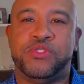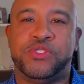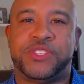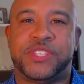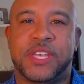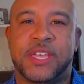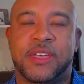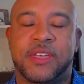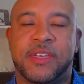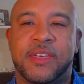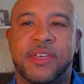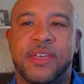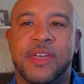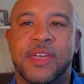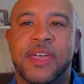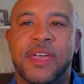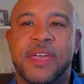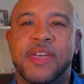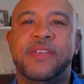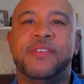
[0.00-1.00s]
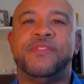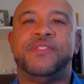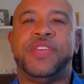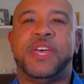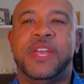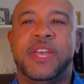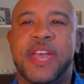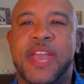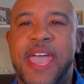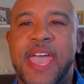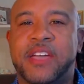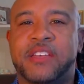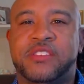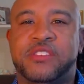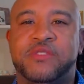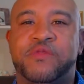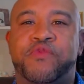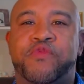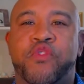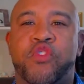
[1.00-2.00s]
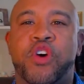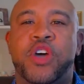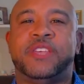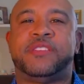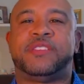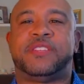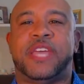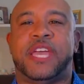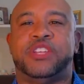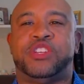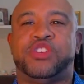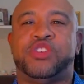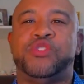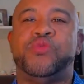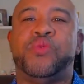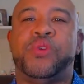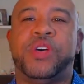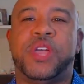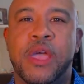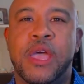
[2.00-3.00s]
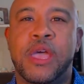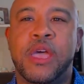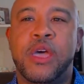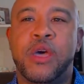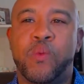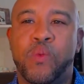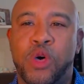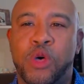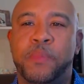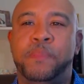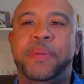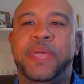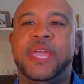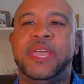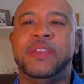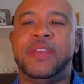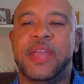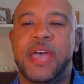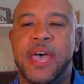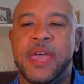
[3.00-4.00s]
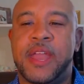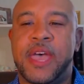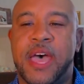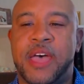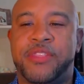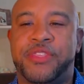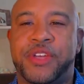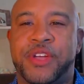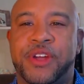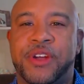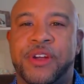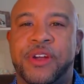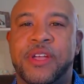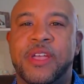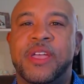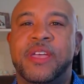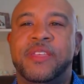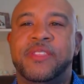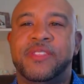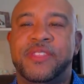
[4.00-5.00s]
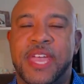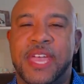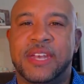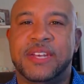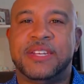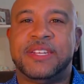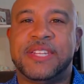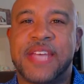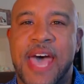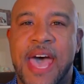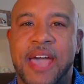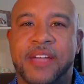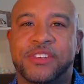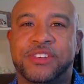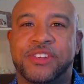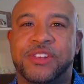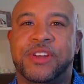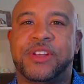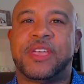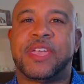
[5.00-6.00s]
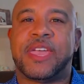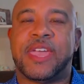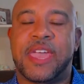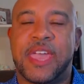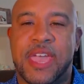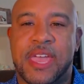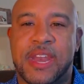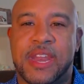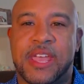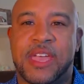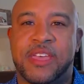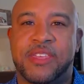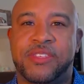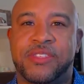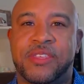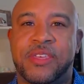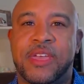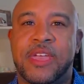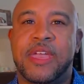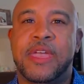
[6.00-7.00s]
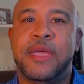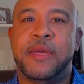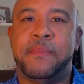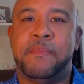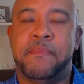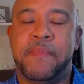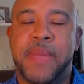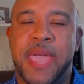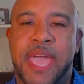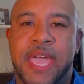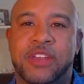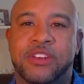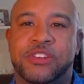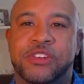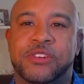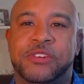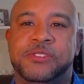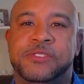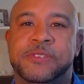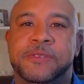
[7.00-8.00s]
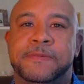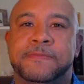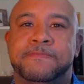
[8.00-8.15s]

the next voice that you will hear will be none other than Dr. Kenneth Manders.